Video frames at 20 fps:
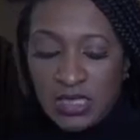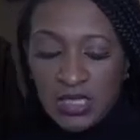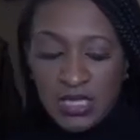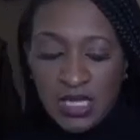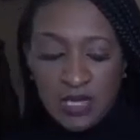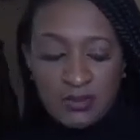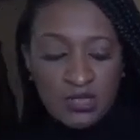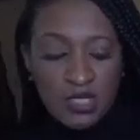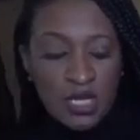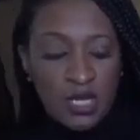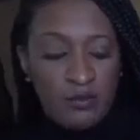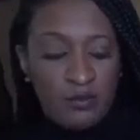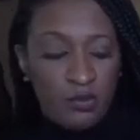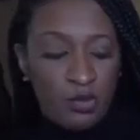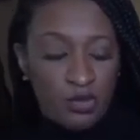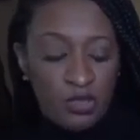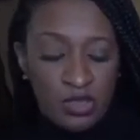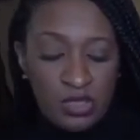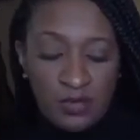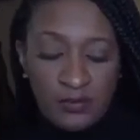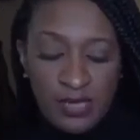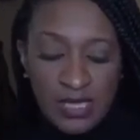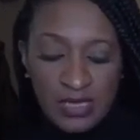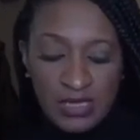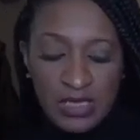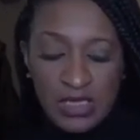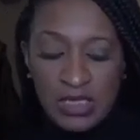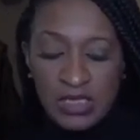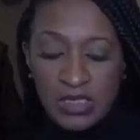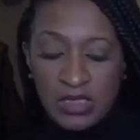I'm sorry, I'm pulling up my
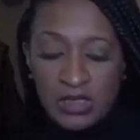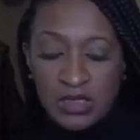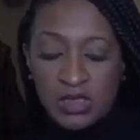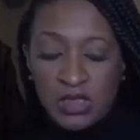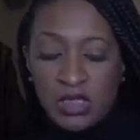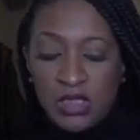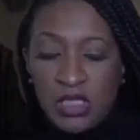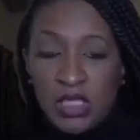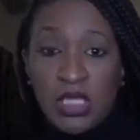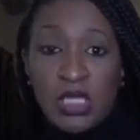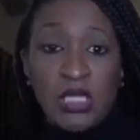calendar.